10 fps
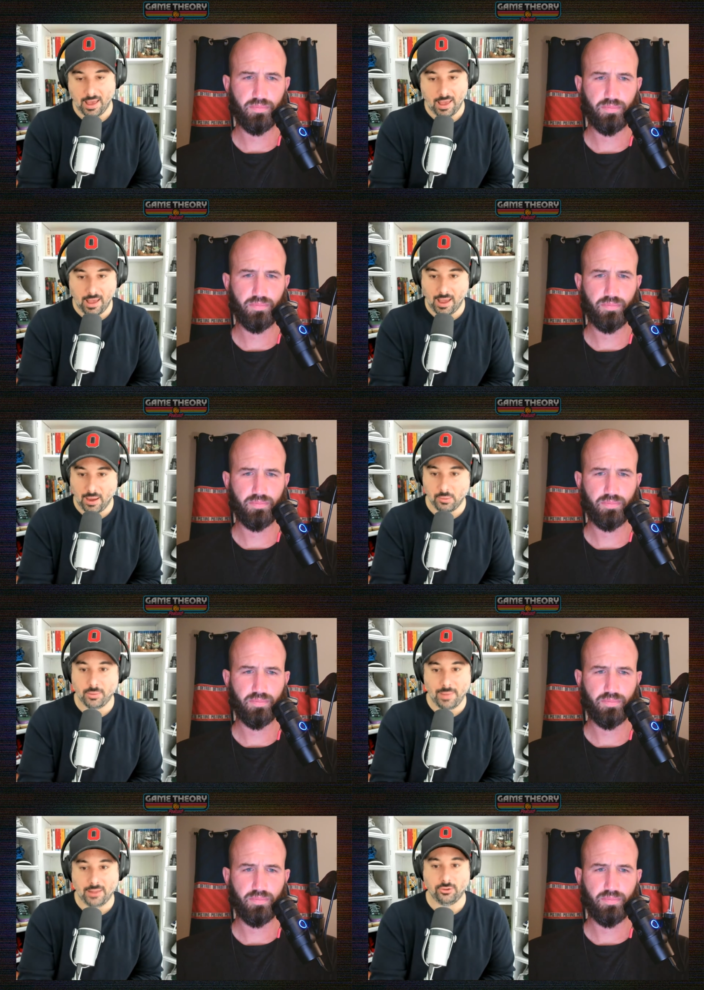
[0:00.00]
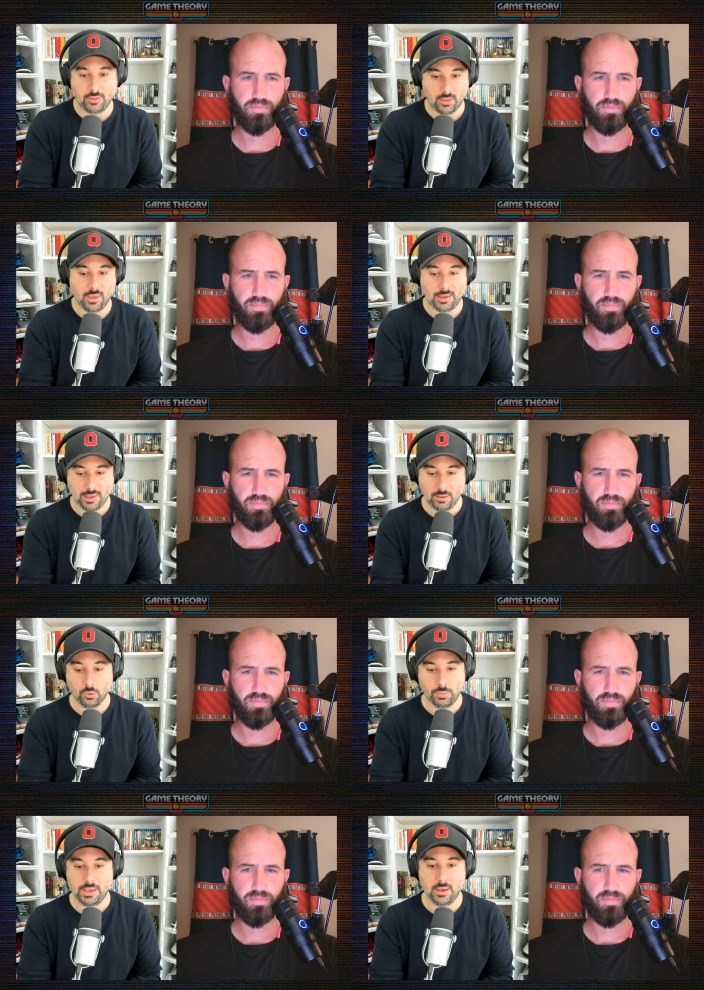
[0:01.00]
Speaker 1: I, I would imagine that like he
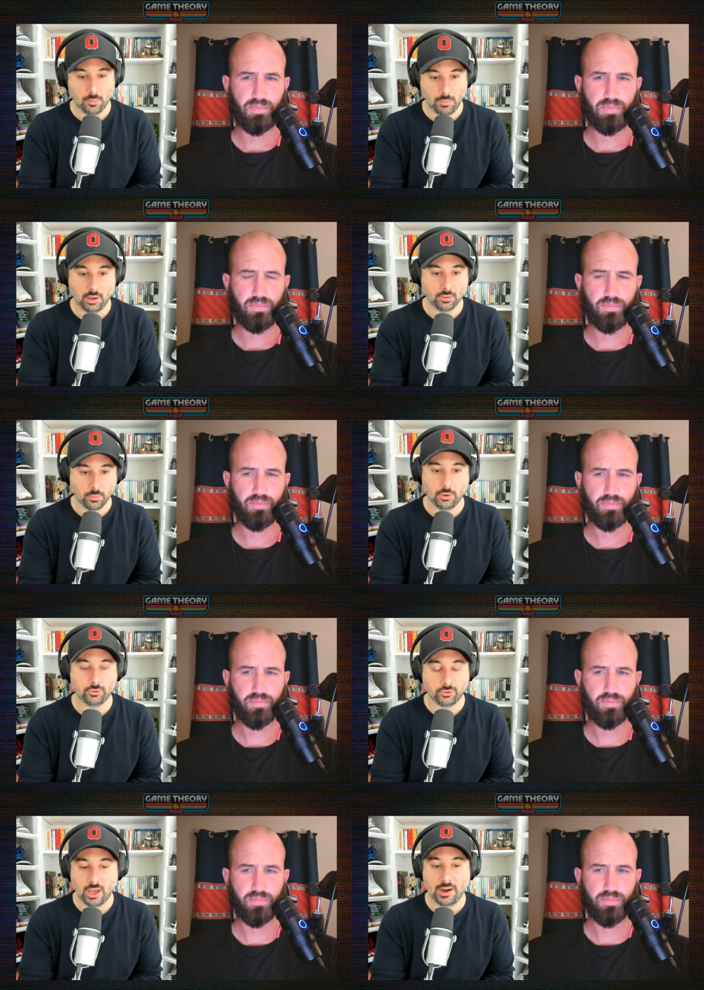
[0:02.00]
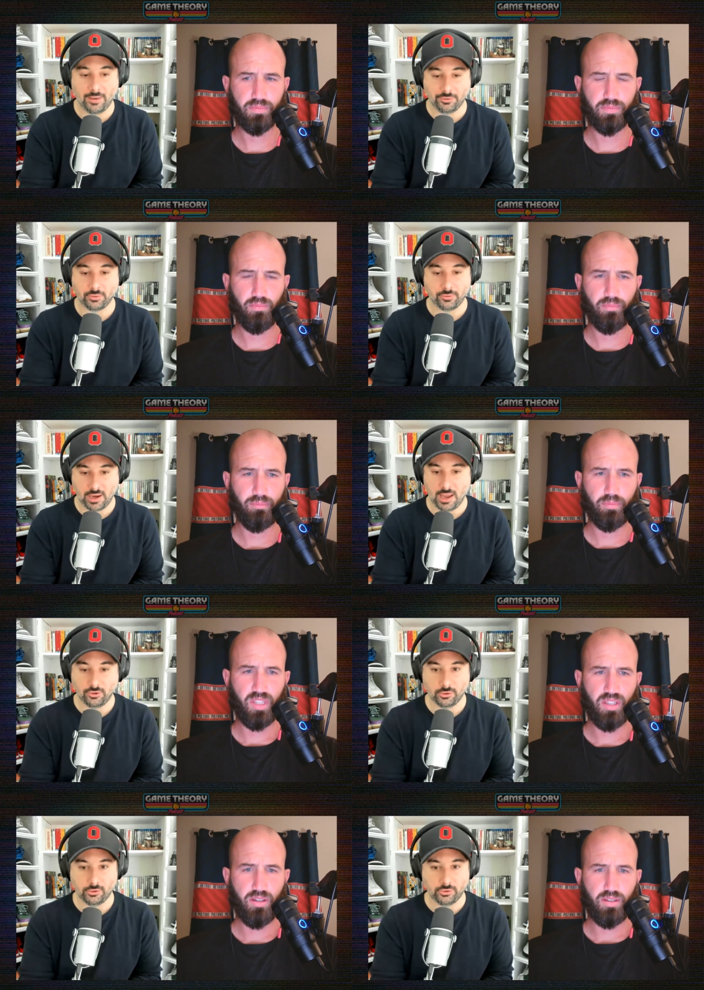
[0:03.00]
will be among the most sought after free
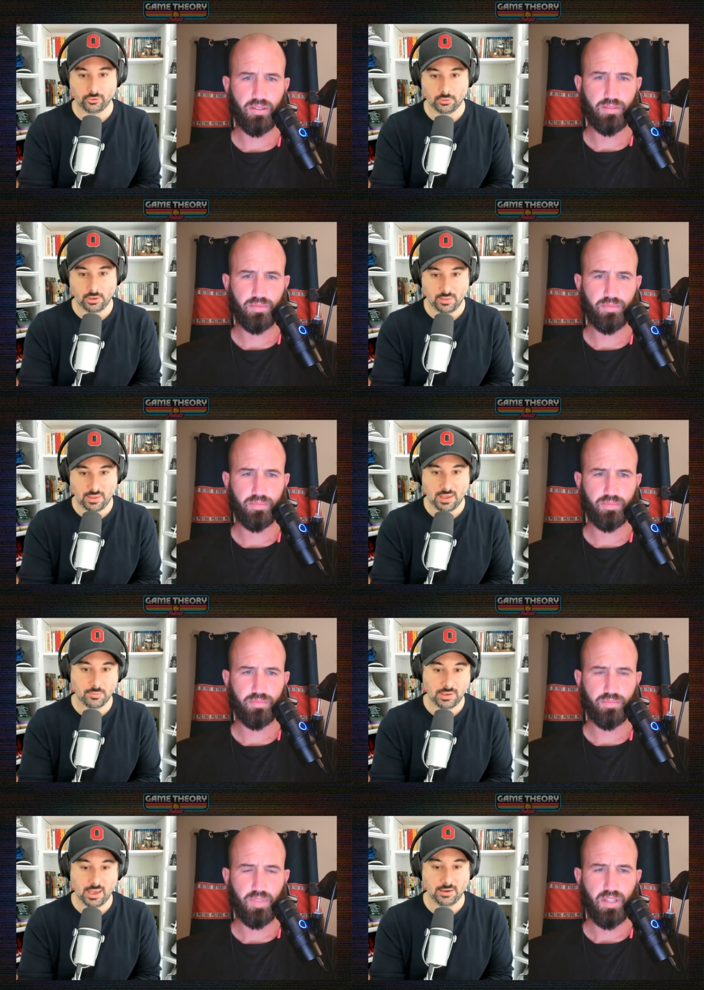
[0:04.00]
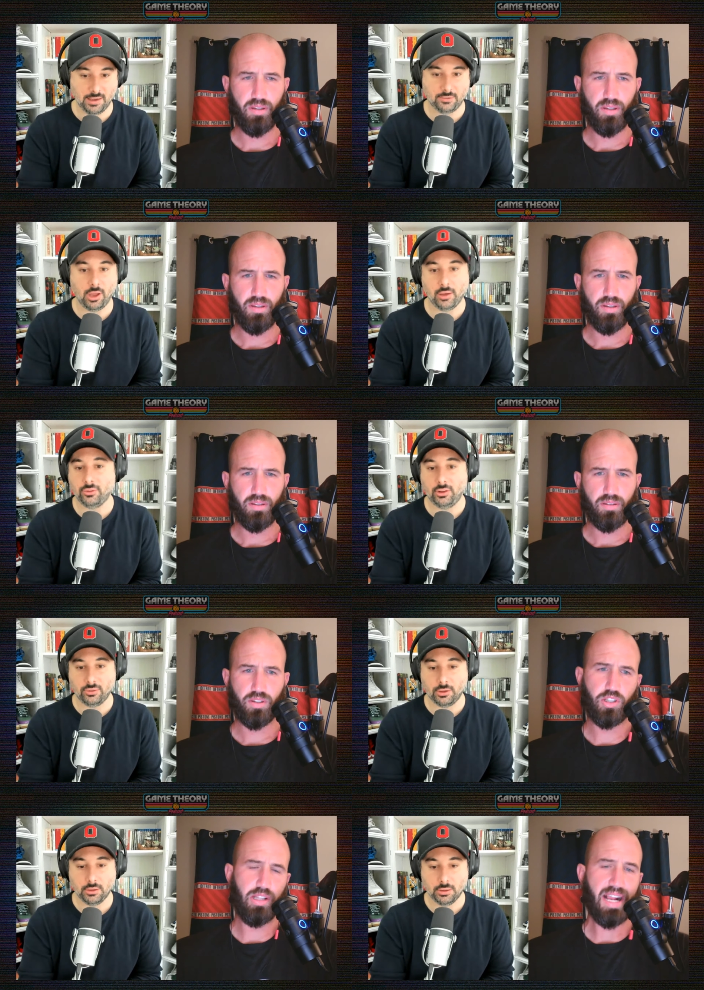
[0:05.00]
agents in the NBA next
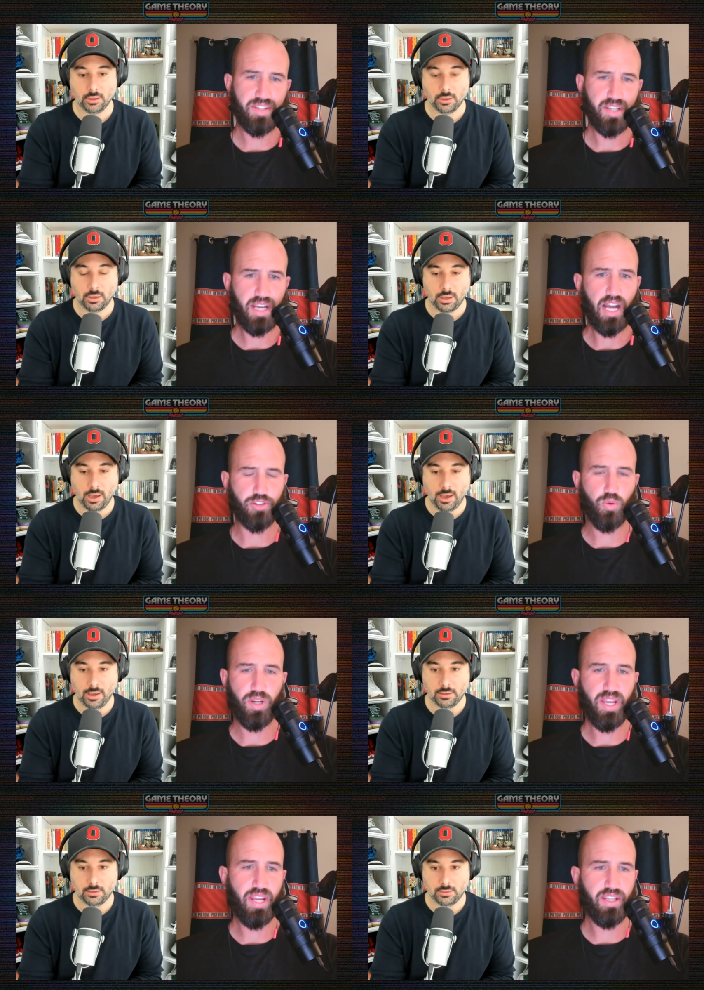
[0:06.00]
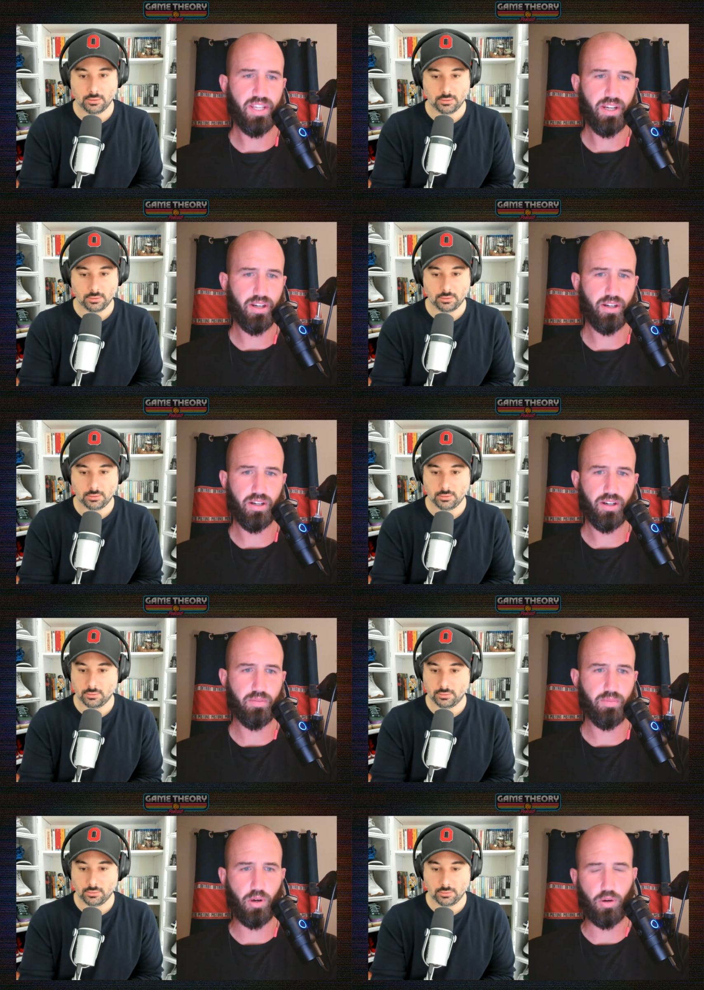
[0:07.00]
offseason.
Speaker 2: Claxton got uh, 28 a
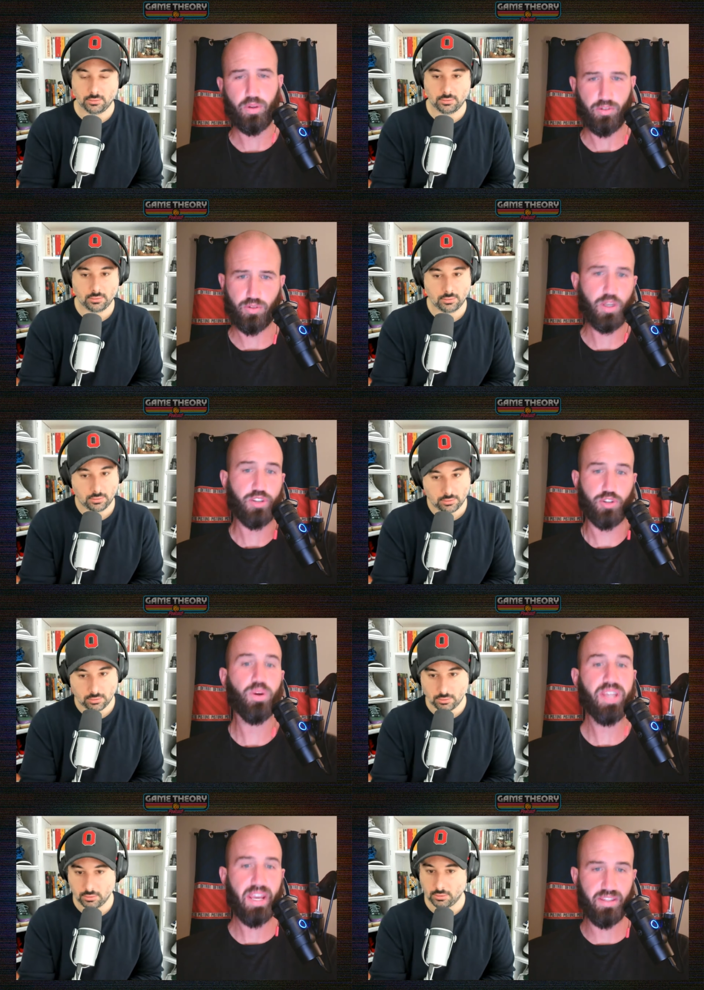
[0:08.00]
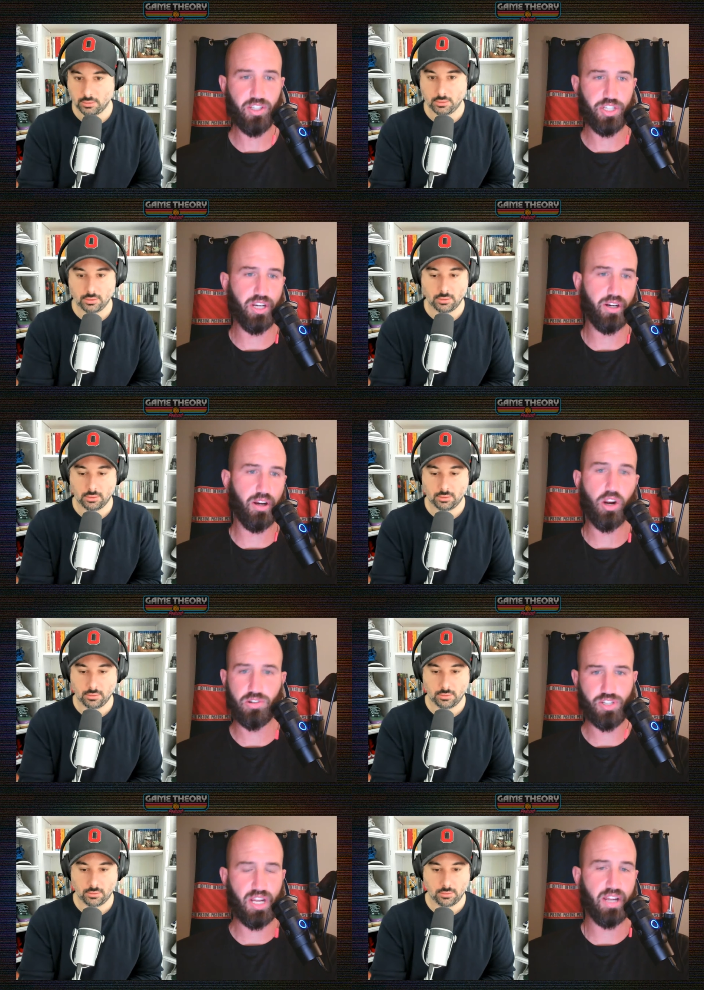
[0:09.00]
year, or it's 28 this year.
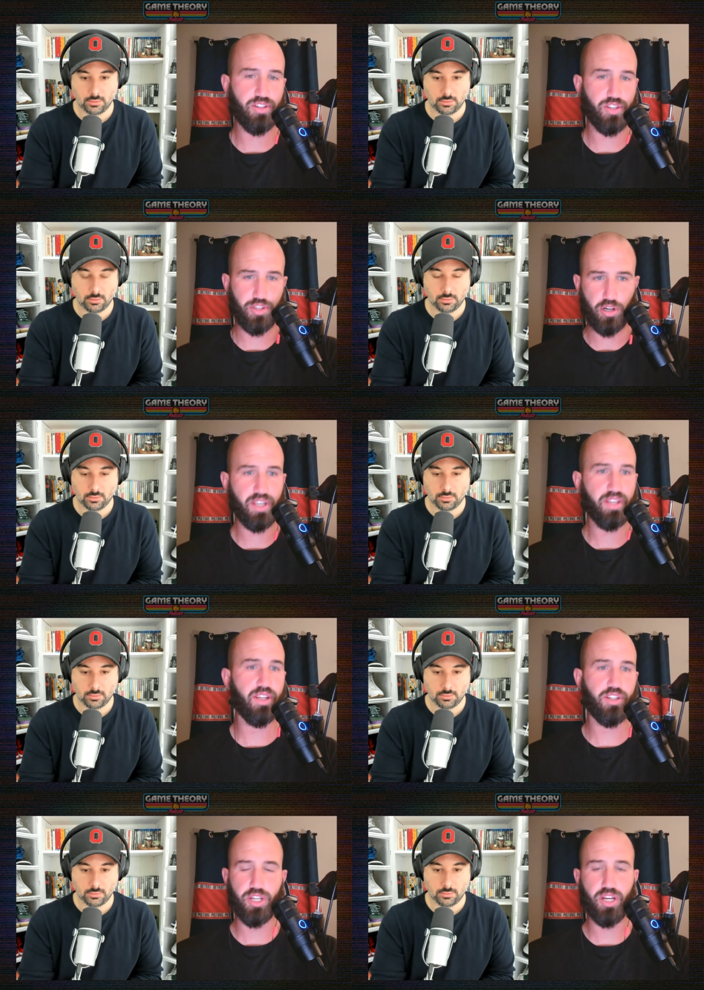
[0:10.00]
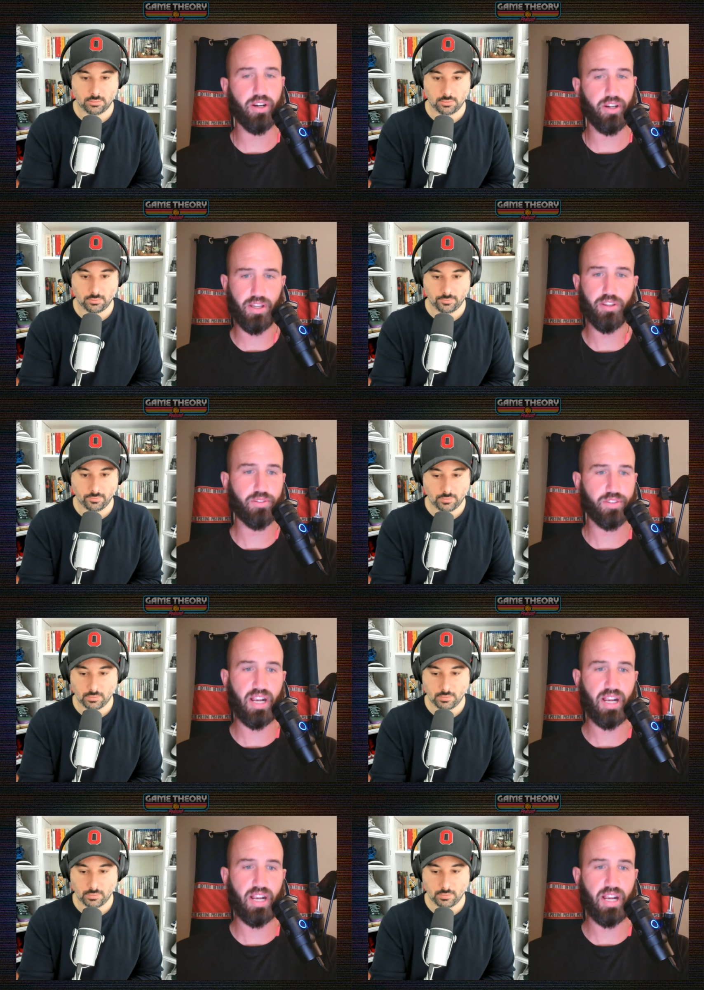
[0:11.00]
Hartenstein's 30 this year. And those are